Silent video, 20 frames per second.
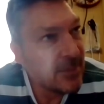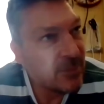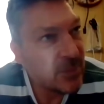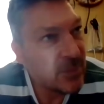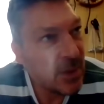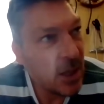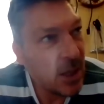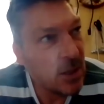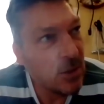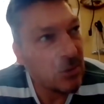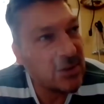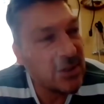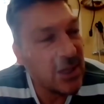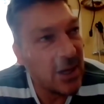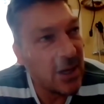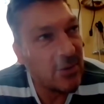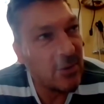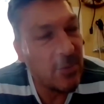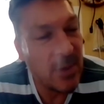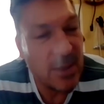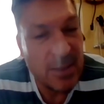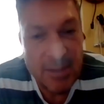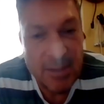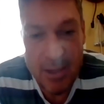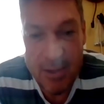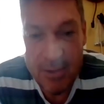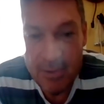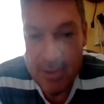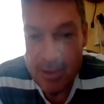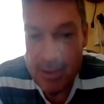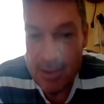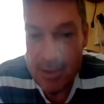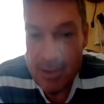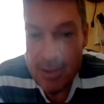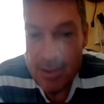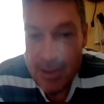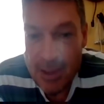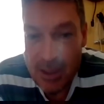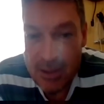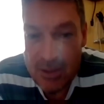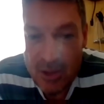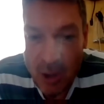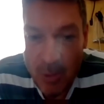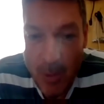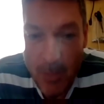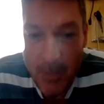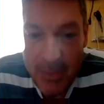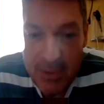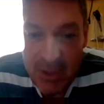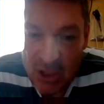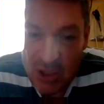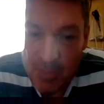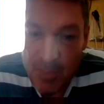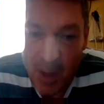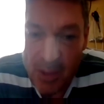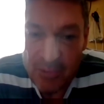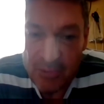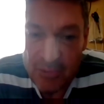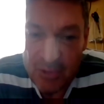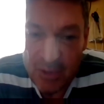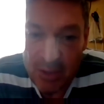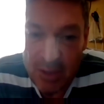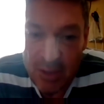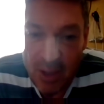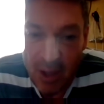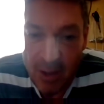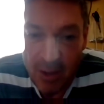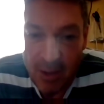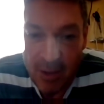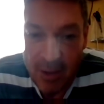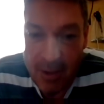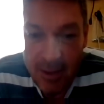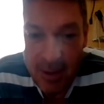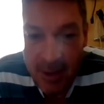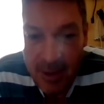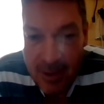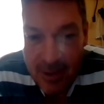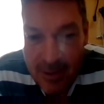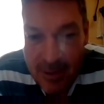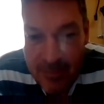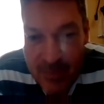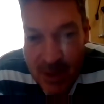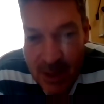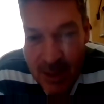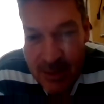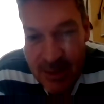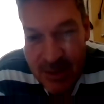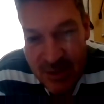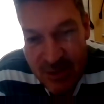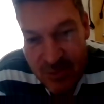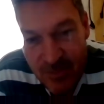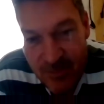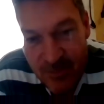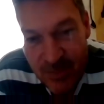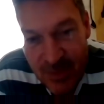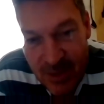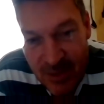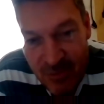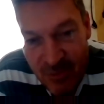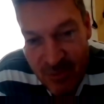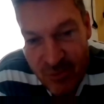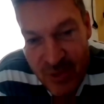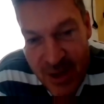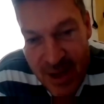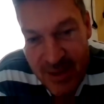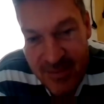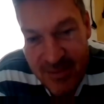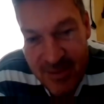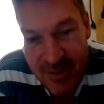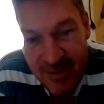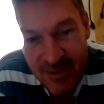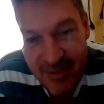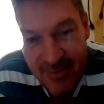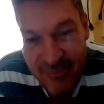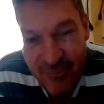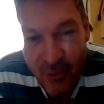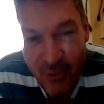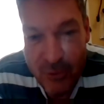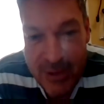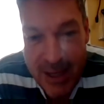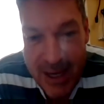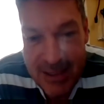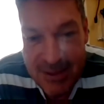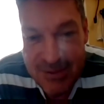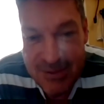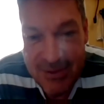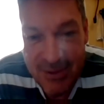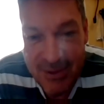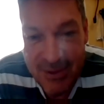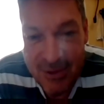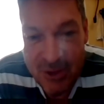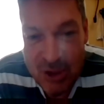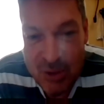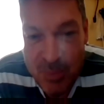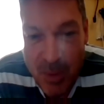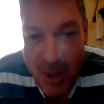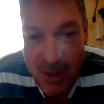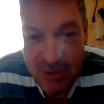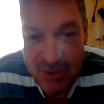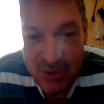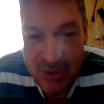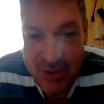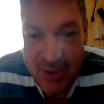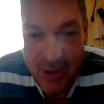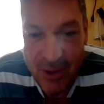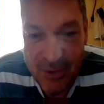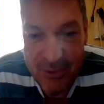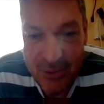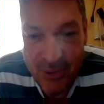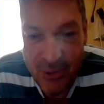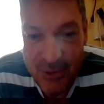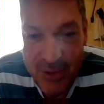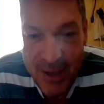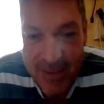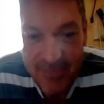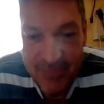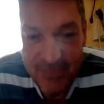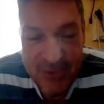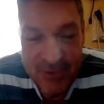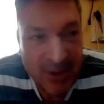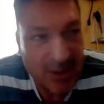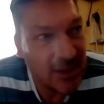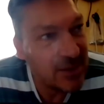I looked out the window and I'd come up in a sponsored car. I had this red Ford Escort sponsored car at Northampton.